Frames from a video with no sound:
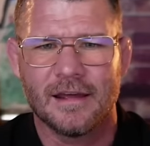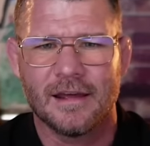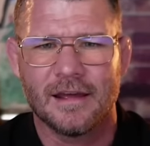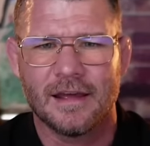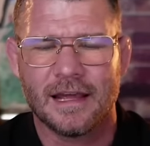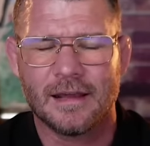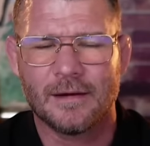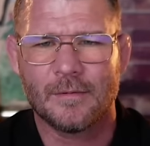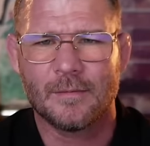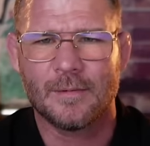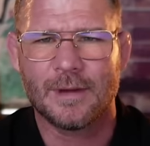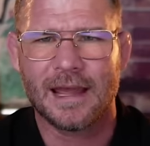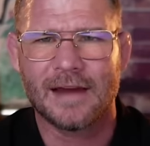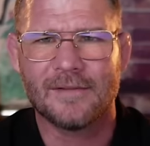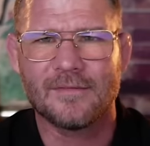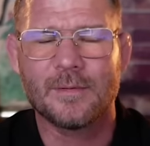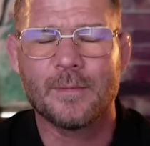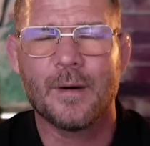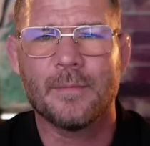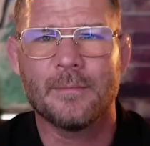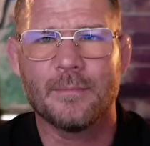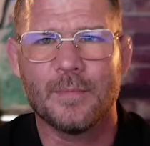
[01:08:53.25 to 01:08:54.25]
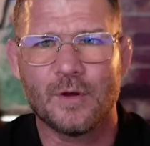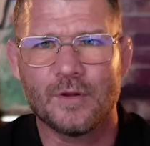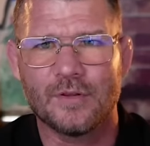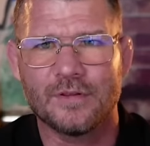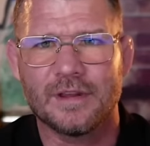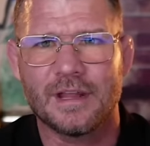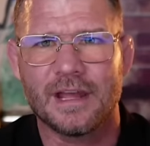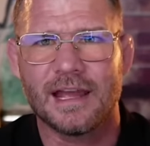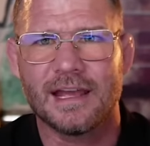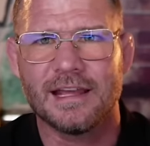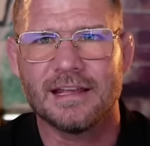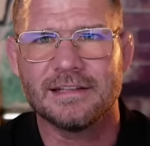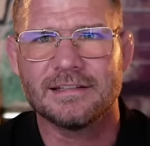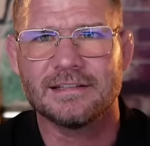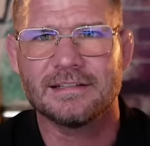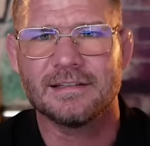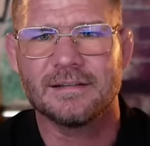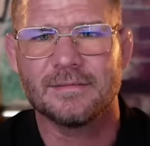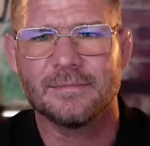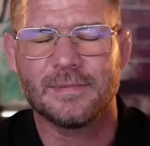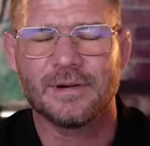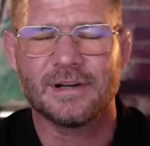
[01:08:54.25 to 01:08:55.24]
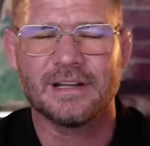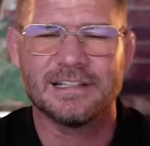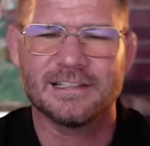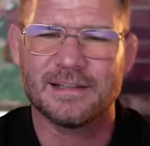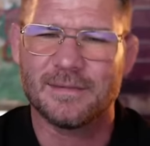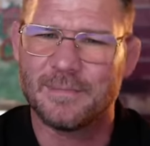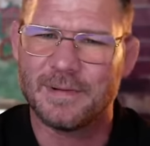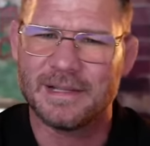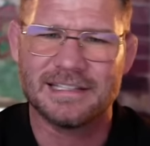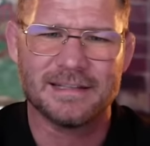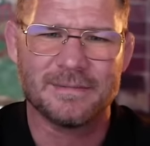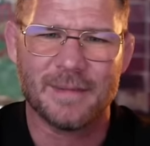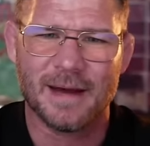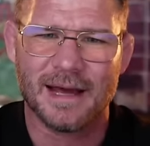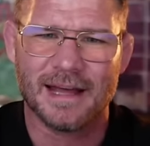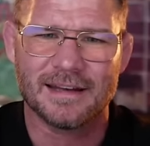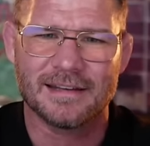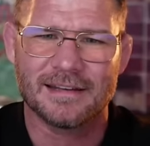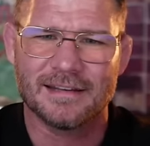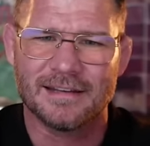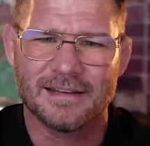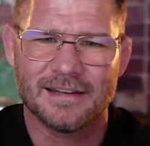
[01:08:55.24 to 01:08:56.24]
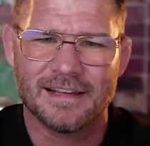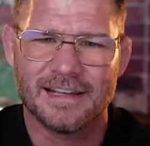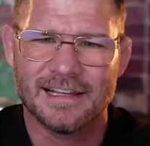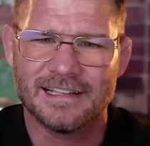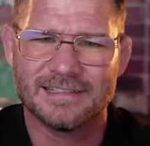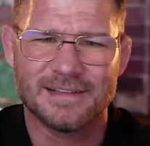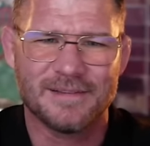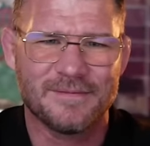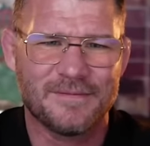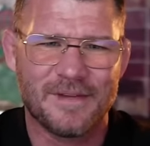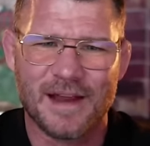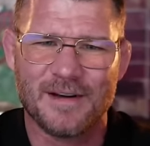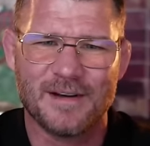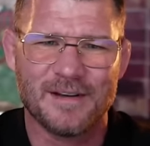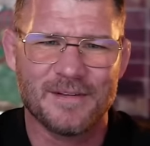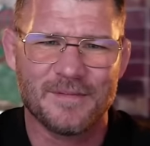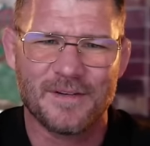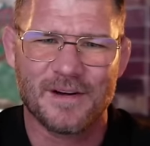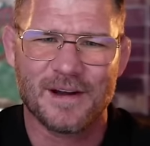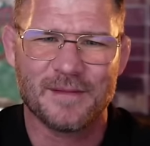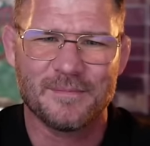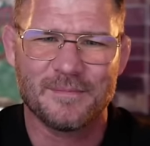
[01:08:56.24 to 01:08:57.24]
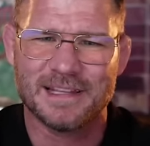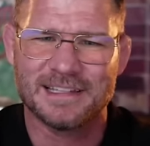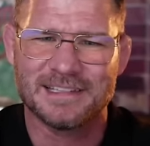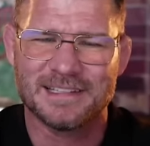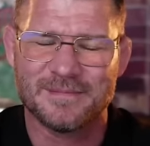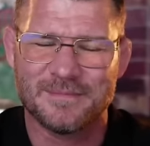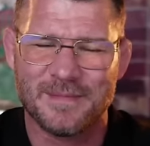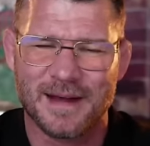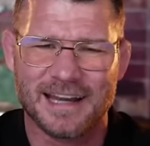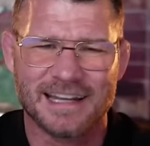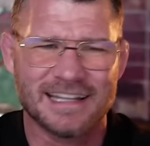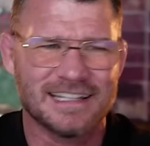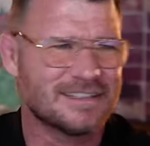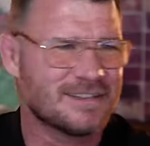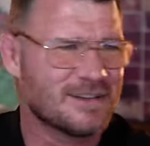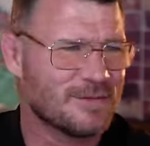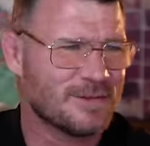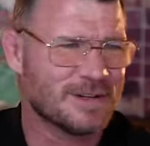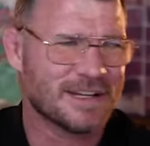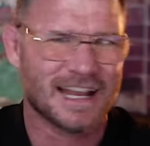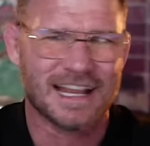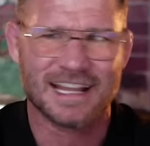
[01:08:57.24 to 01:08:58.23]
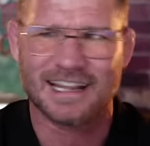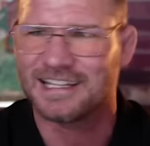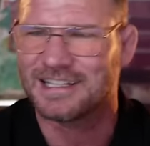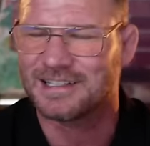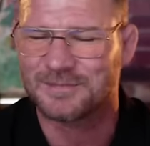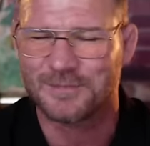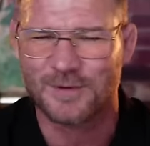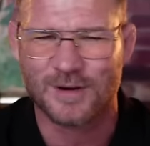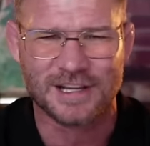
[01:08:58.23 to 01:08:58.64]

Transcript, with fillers: We have him on Mondays, but he's a busy man. He's a very, very busy man. He's doing analyst work.